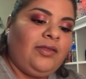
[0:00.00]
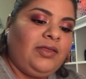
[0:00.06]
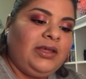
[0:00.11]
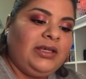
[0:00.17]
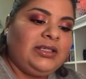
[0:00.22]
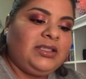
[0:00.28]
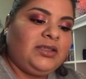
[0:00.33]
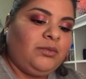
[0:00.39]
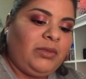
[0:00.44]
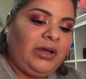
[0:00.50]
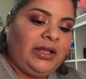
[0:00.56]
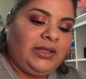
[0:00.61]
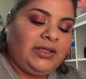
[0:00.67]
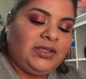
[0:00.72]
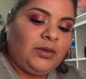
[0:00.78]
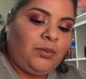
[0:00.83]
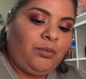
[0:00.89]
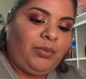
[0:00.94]
this
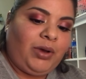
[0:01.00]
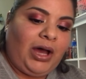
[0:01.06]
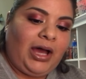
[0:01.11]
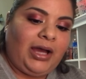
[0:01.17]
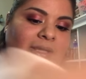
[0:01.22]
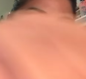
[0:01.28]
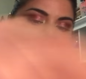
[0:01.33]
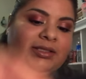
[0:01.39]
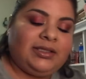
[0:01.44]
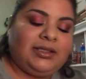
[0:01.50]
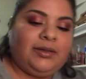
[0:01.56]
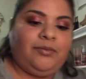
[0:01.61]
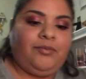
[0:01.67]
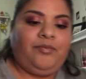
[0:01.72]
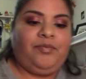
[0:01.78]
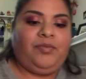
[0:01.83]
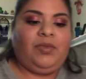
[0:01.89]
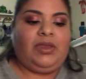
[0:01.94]
month's box.
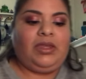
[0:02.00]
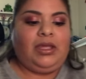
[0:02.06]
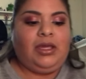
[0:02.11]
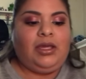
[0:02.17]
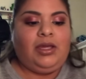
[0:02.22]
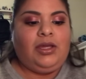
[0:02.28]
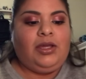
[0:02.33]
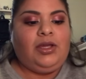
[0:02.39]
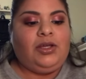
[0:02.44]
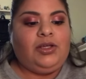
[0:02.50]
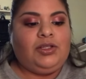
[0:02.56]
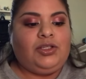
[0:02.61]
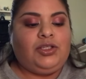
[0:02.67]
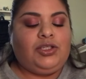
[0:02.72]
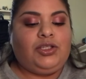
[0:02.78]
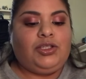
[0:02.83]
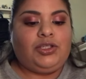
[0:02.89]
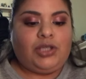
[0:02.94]

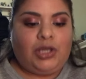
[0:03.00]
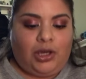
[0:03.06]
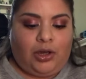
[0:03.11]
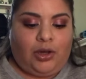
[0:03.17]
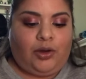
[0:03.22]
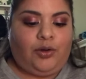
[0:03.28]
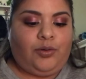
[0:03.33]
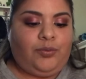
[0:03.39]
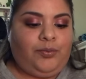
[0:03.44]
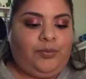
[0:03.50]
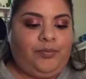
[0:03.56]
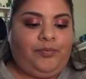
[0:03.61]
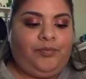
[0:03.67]
So